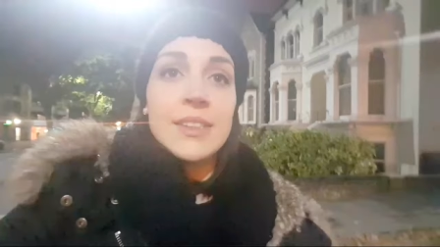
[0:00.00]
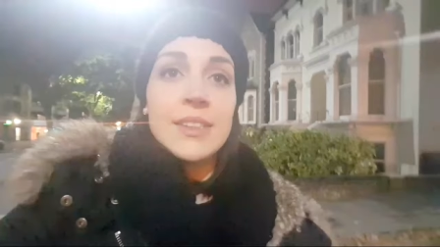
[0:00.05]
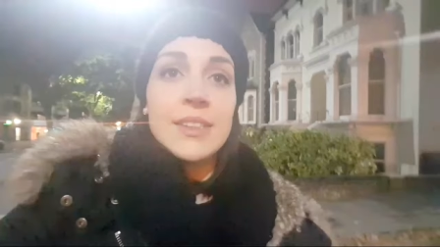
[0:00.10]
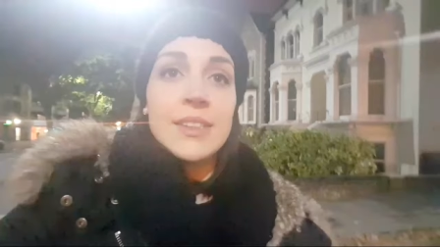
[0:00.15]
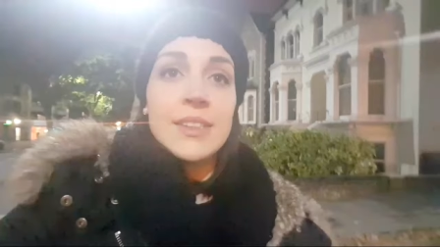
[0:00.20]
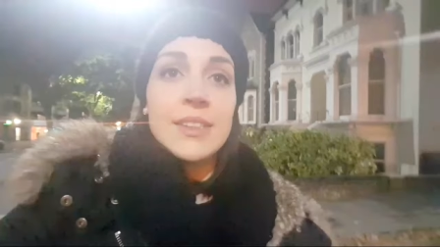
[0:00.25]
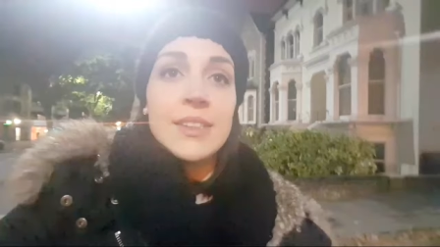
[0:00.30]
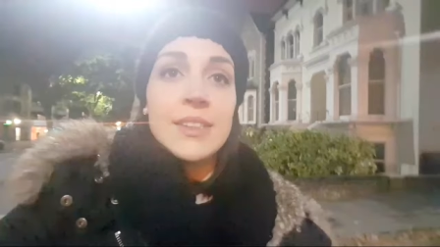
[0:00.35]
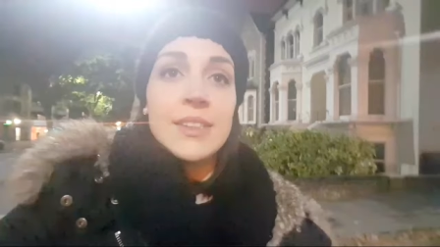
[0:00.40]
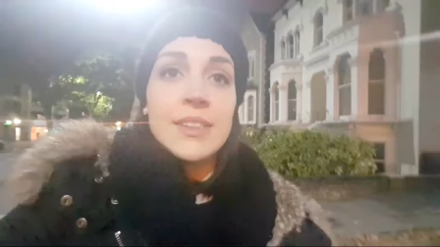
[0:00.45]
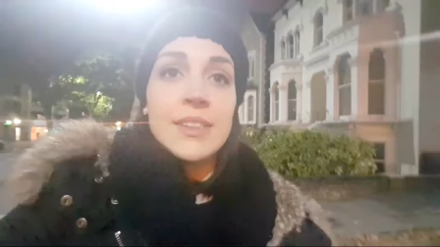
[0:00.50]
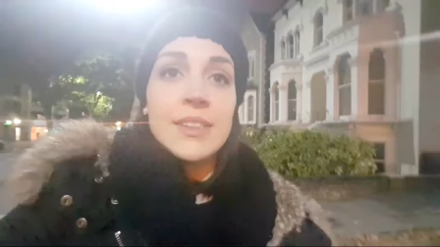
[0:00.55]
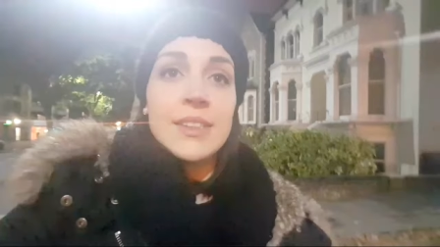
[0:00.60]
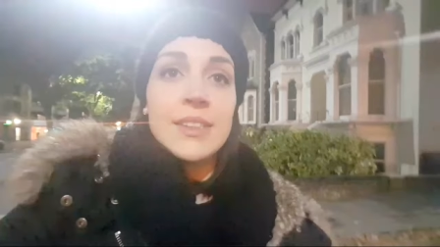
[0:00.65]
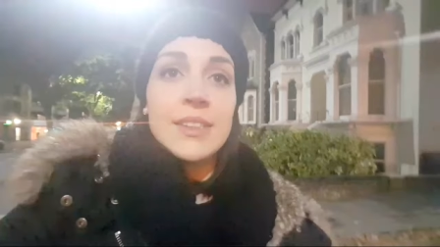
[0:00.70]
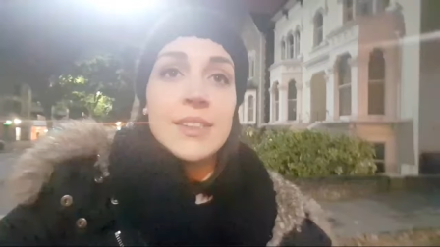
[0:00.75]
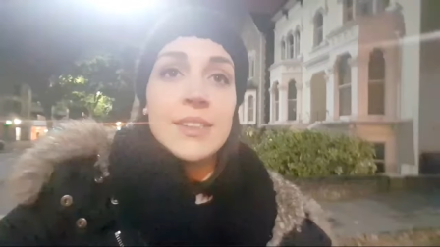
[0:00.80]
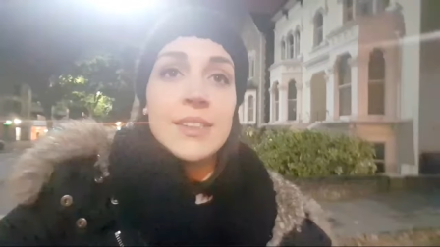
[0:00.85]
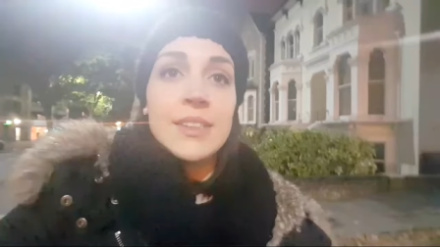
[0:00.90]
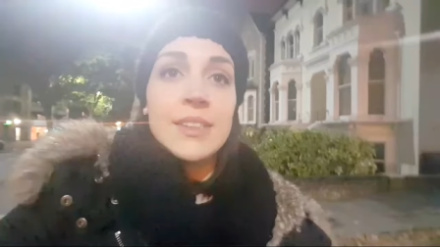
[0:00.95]

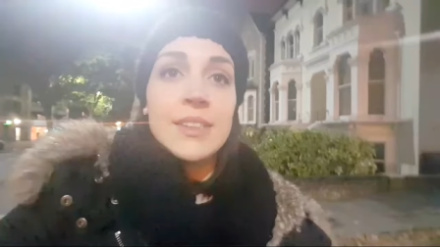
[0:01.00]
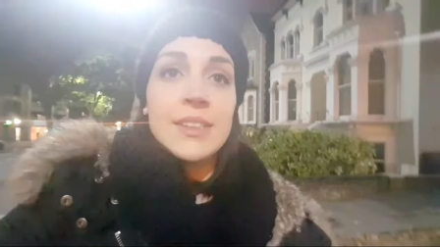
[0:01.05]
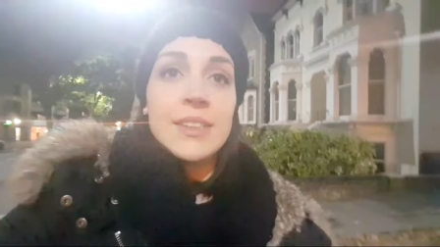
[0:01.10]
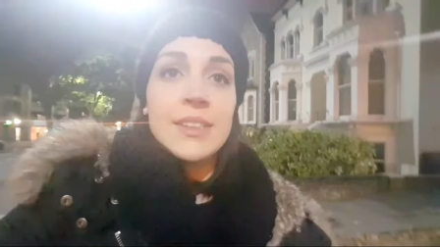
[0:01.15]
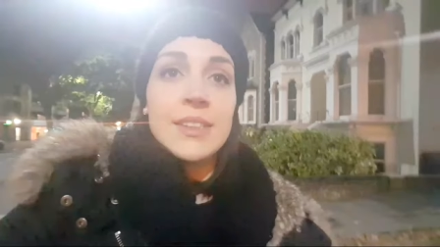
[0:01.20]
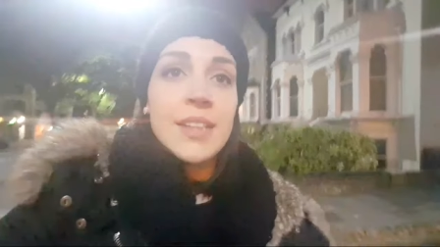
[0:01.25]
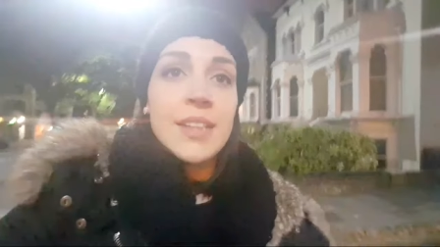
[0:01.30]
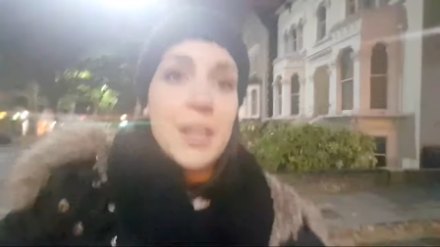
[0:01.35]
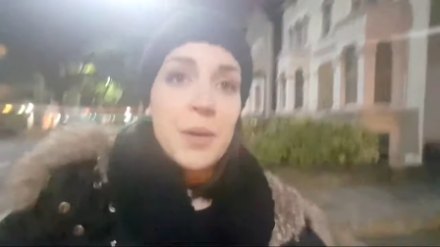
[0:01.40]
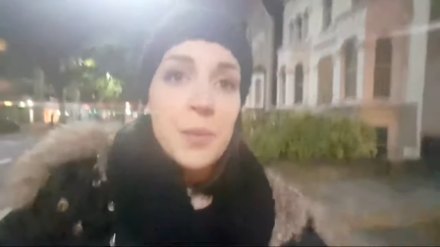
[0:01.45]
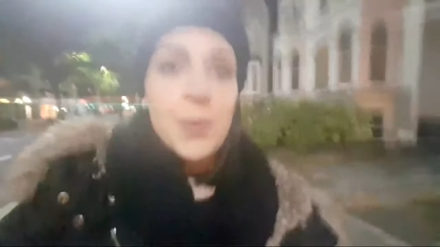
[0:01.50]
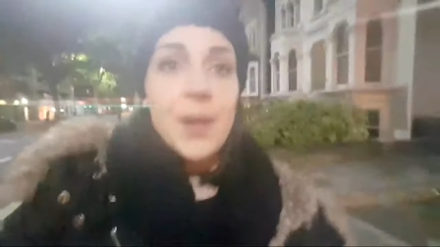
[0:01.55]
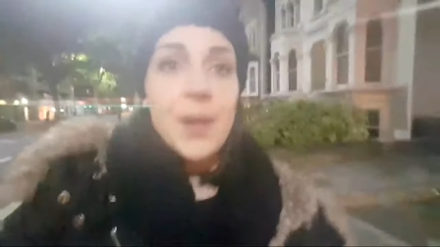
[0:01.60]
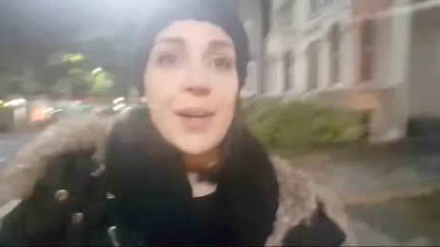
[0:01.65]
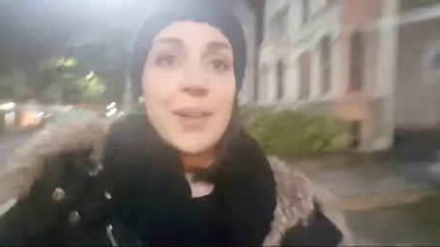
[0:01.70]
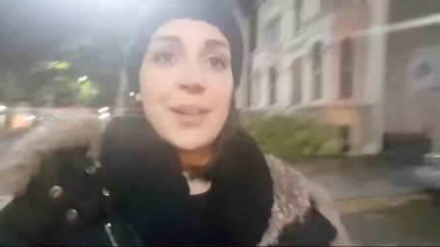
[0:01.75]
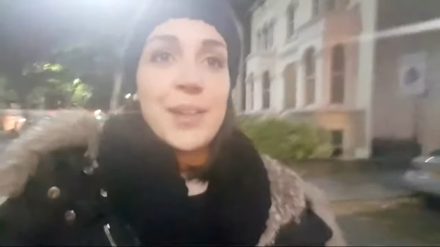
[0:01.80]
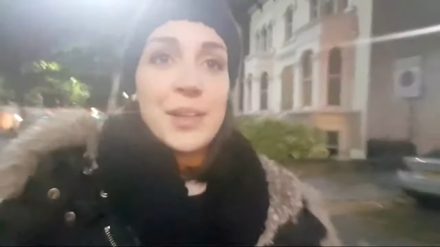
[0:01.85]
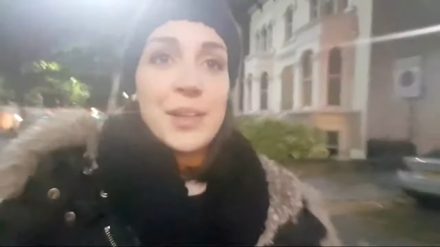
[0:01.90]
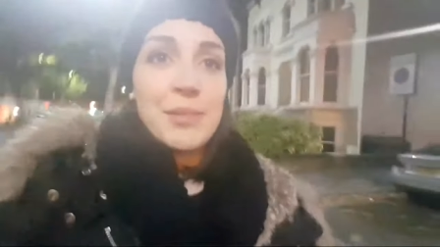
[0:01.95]
live.
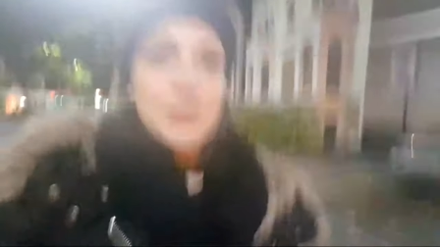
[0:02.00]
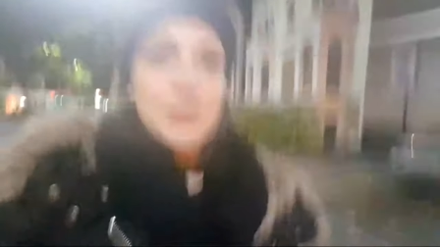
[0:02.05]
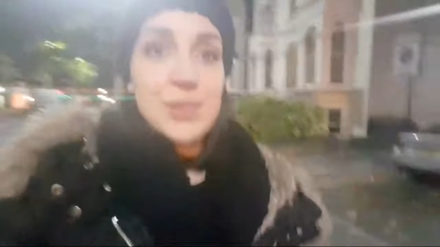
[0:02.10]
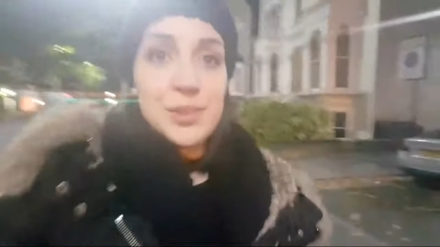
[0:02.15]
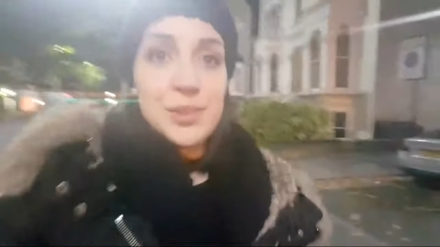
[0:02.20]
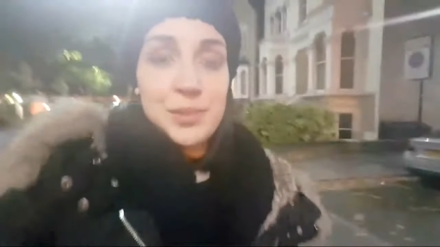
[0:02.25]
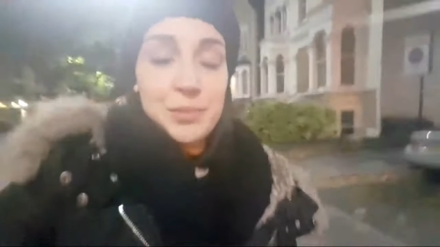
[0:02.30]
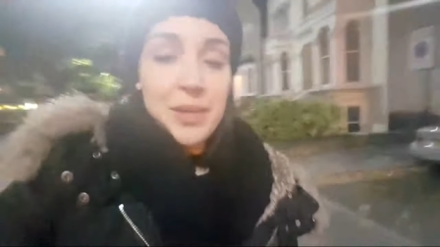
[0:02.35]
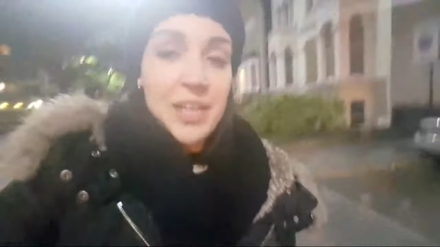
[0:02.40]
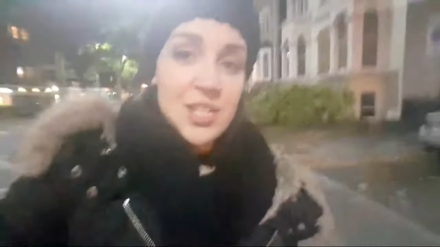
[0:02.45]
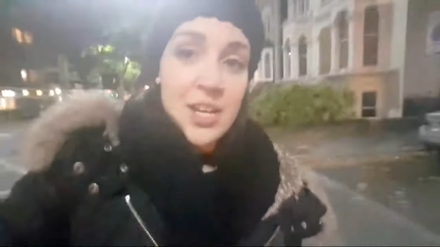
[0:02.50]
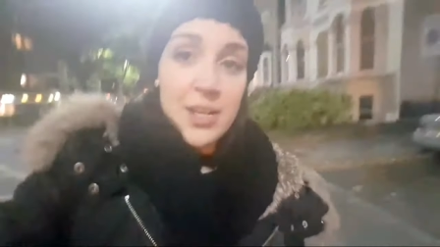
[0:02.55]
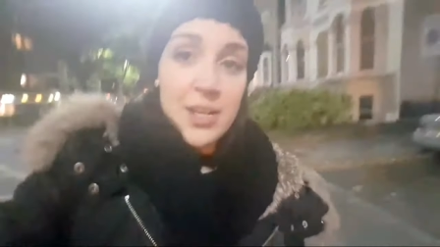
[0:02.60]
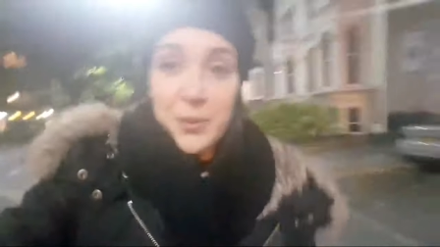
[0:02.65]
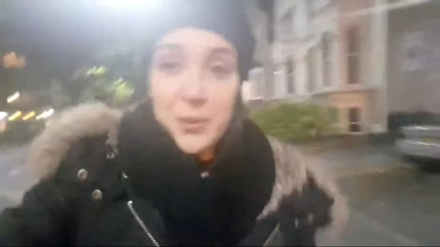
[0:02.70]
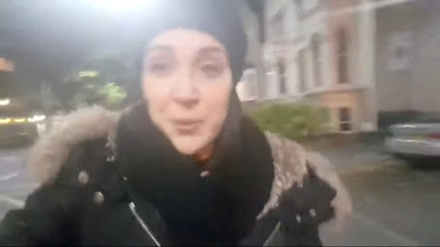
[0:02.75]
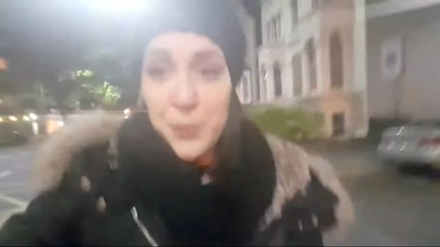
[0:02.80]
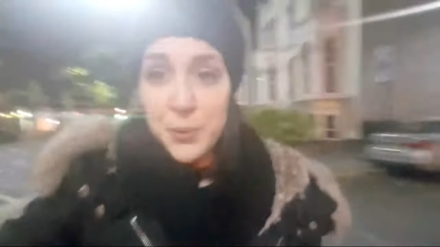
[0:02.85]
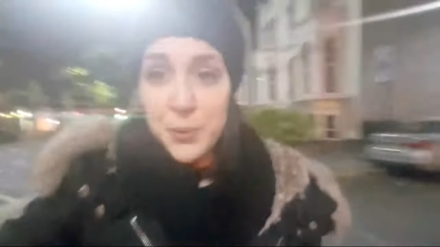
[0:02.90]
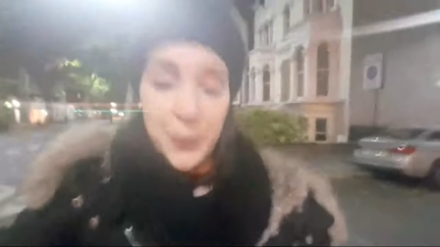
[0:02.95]
Welcome to my
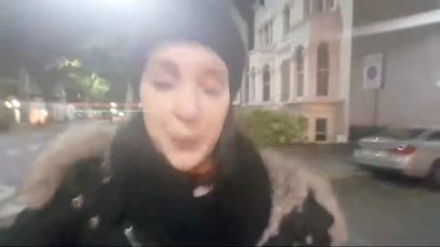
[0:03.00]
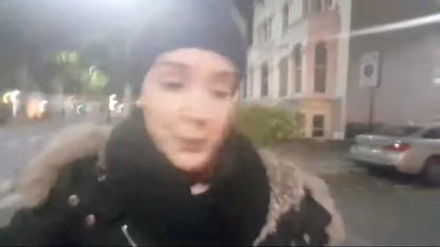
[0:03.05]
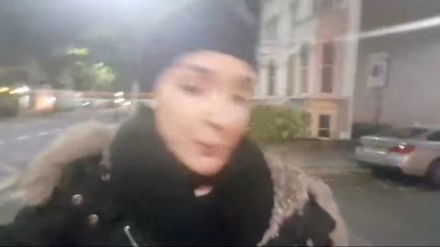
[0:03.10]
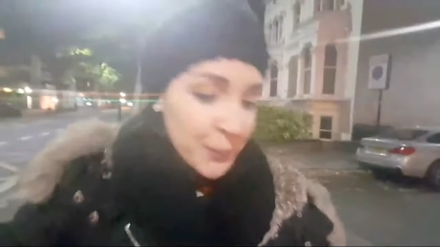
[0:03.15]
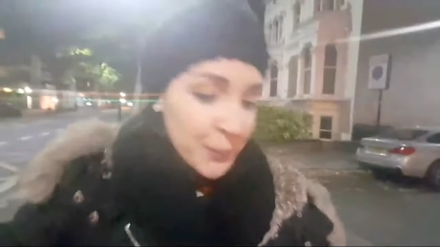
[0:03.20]
channel.